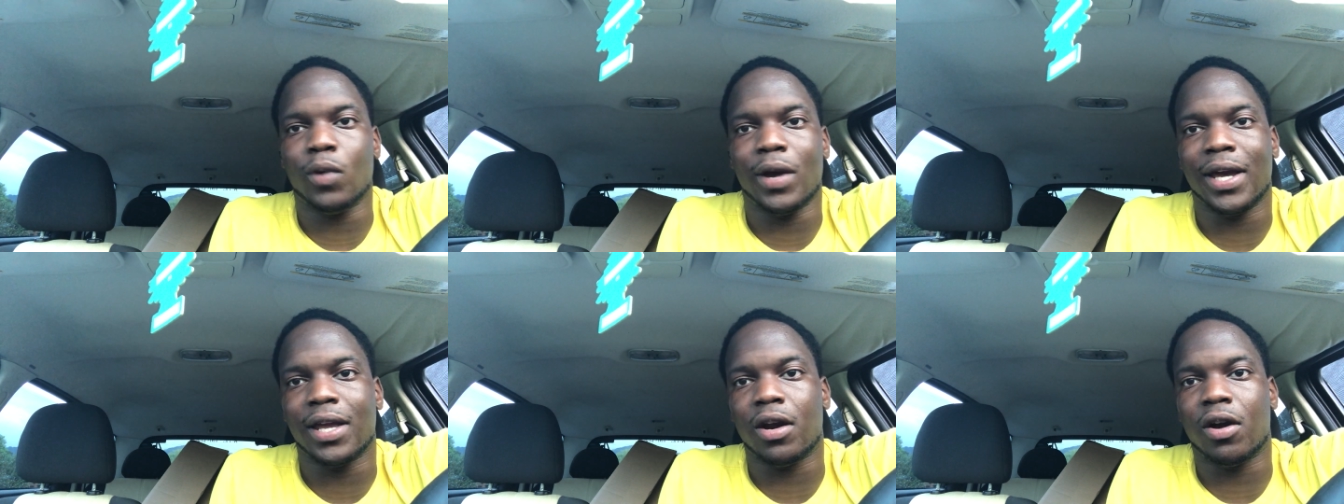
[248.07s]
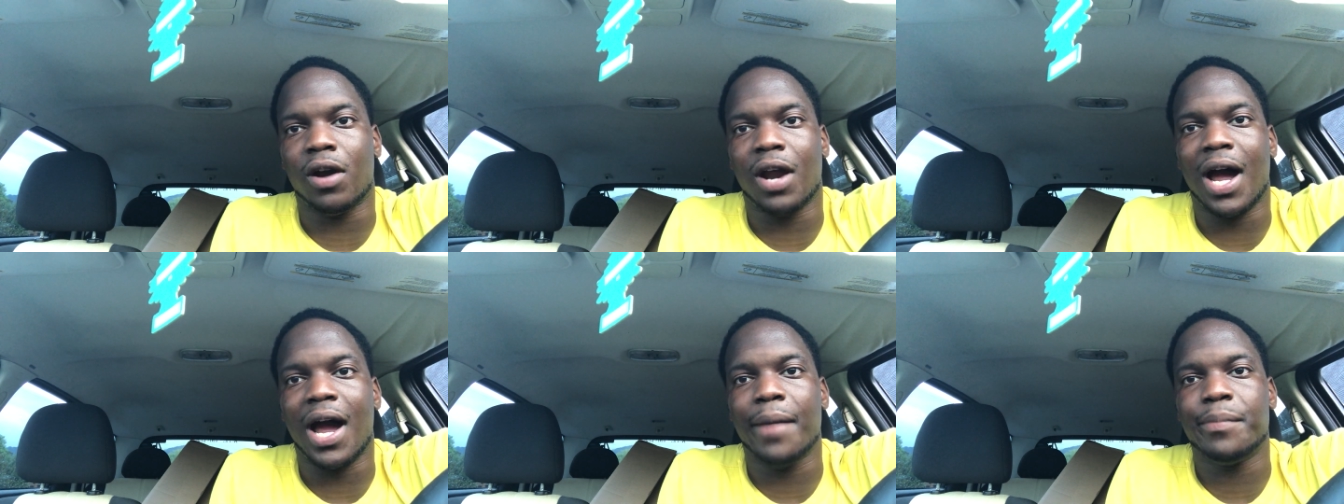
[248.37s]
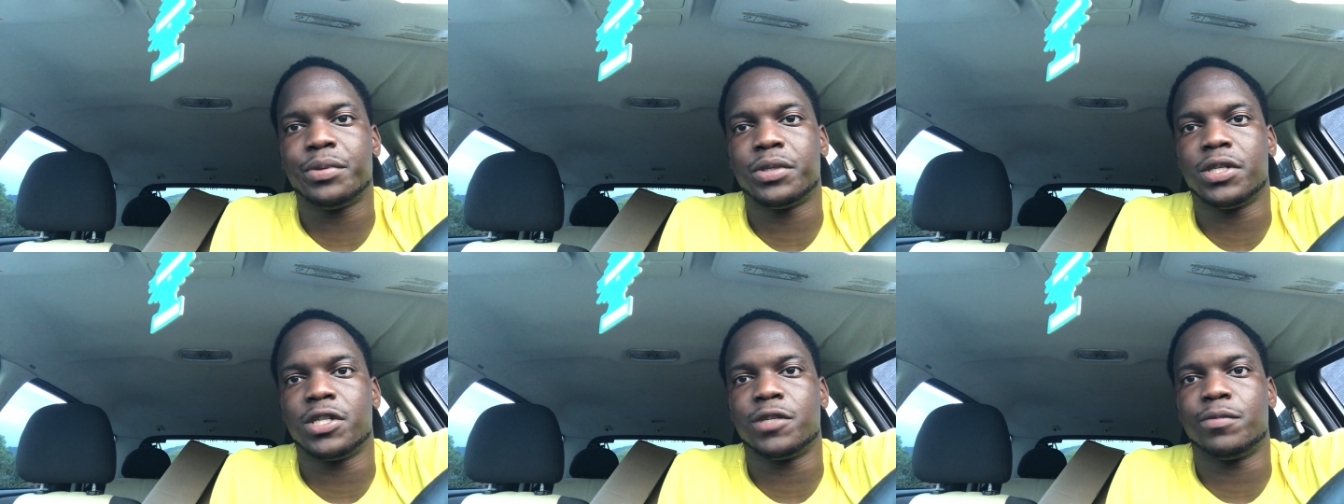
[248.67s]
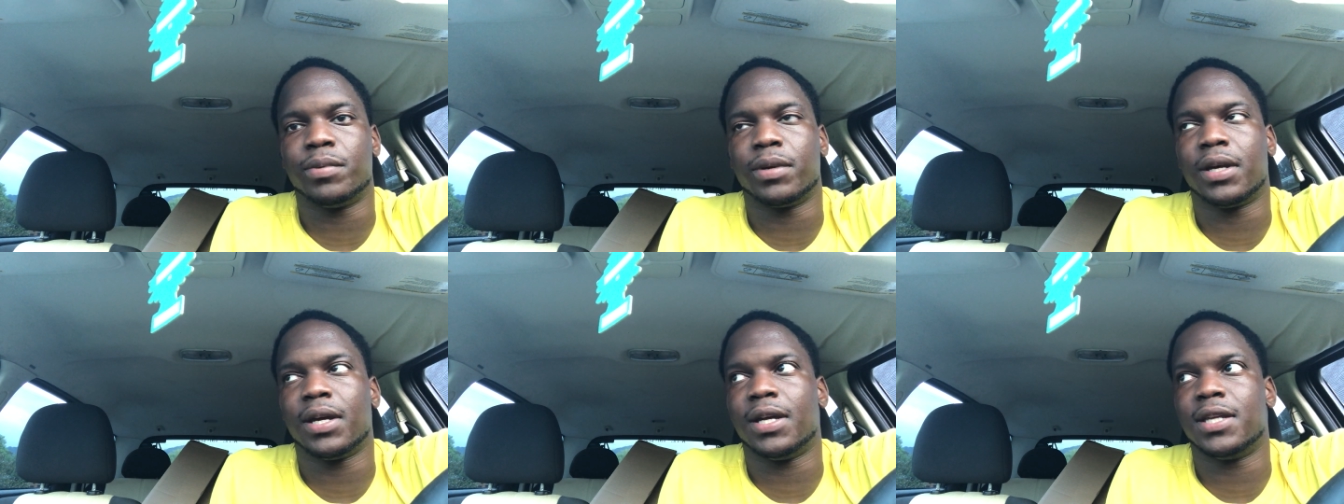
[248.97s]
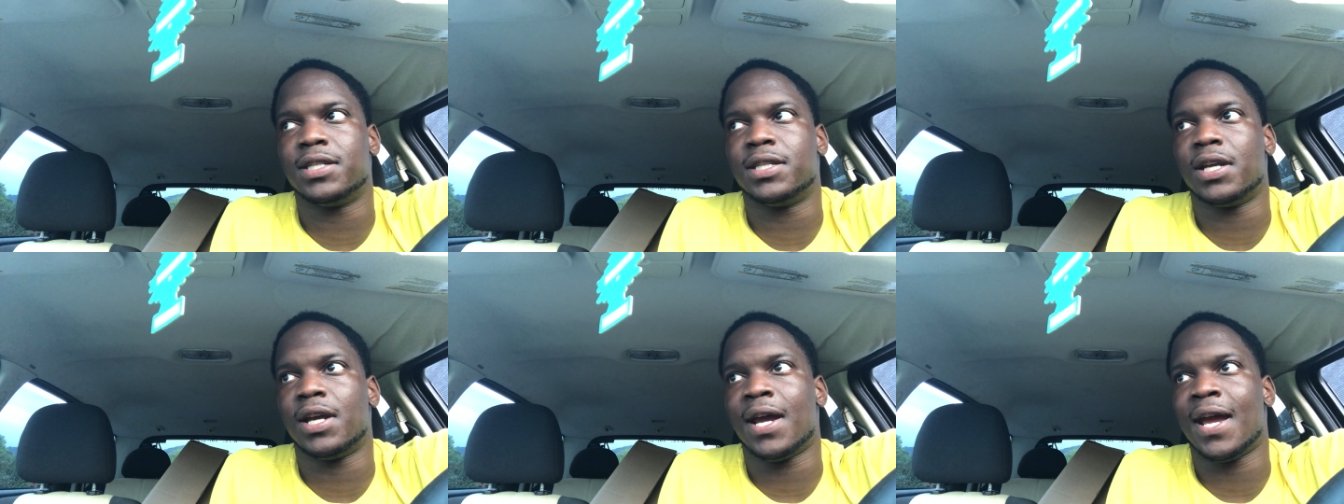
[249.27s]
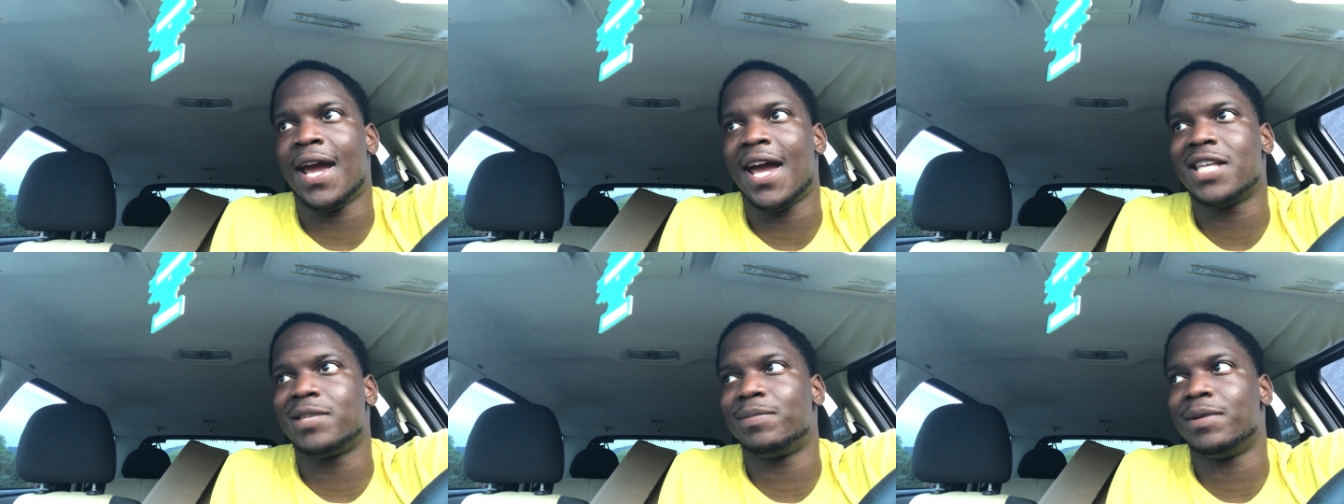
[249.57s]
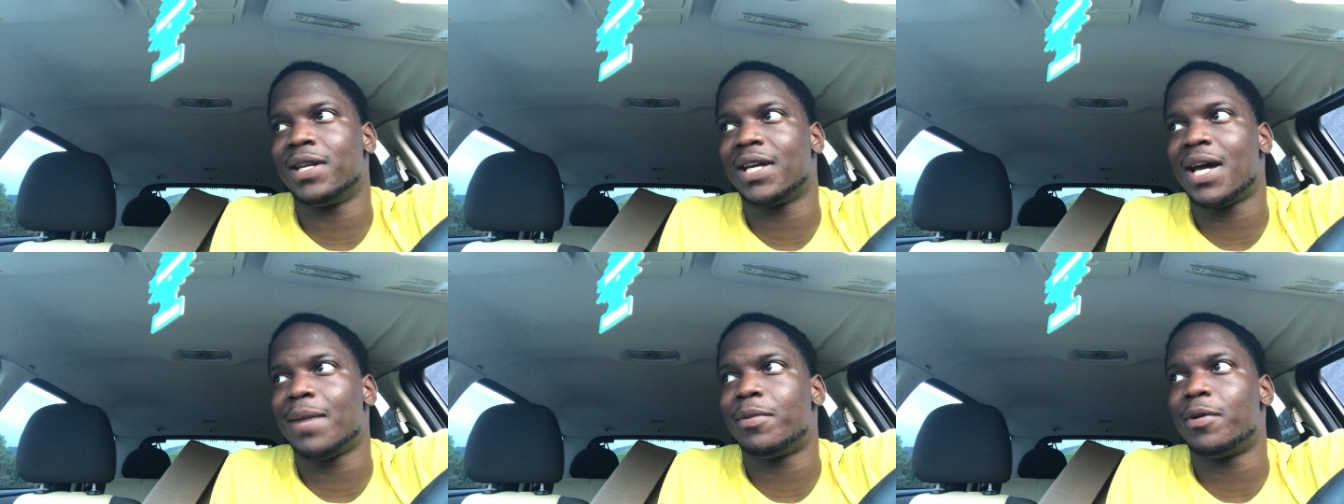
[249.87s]
weighing our options because there has
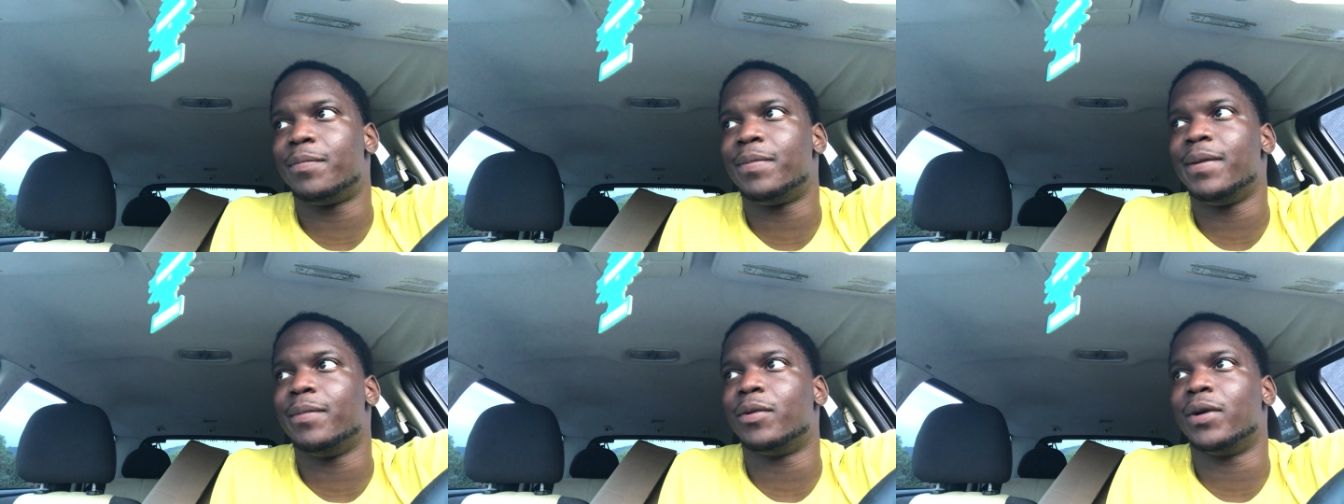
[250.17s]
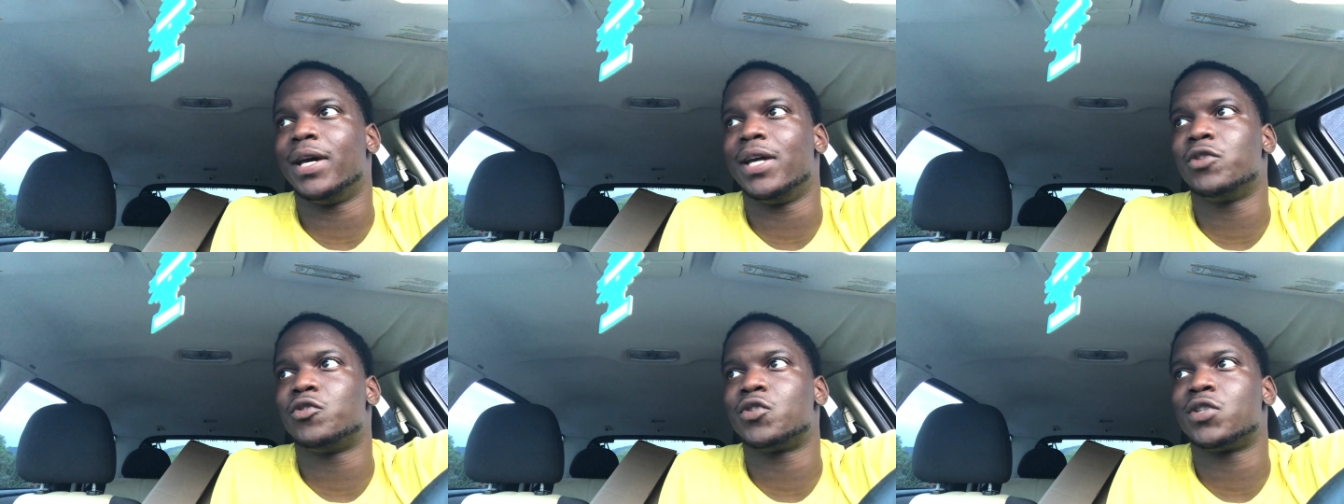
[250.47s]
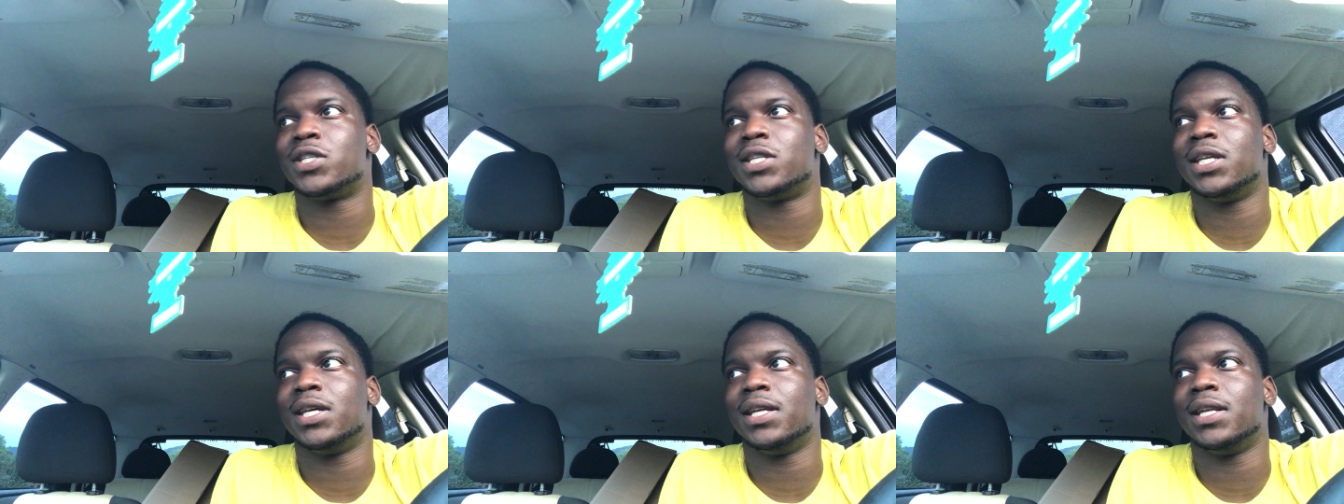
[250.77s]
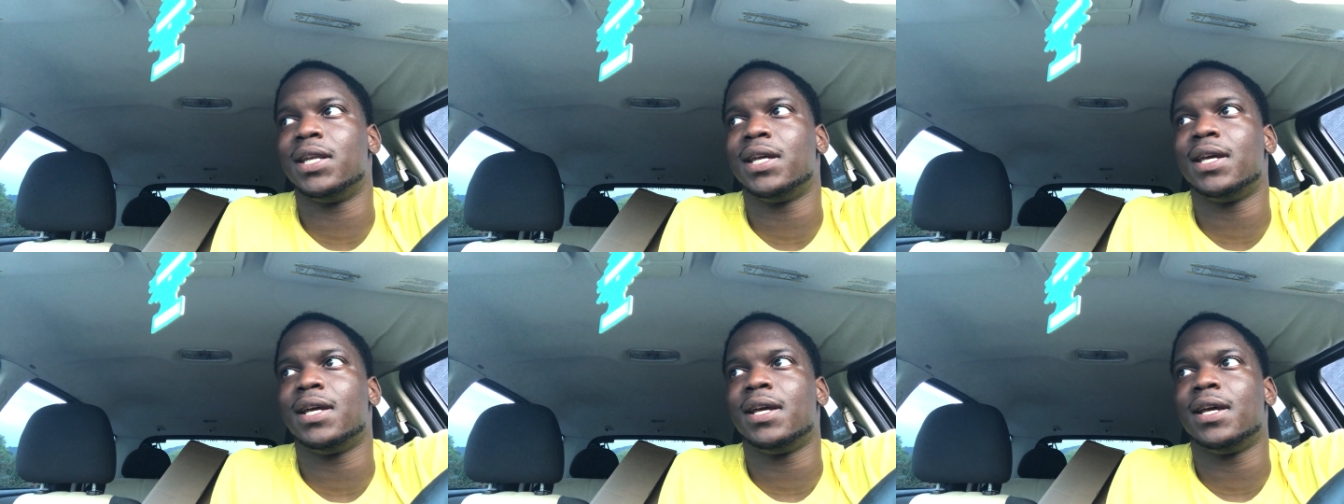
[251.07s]
been a couple people interested.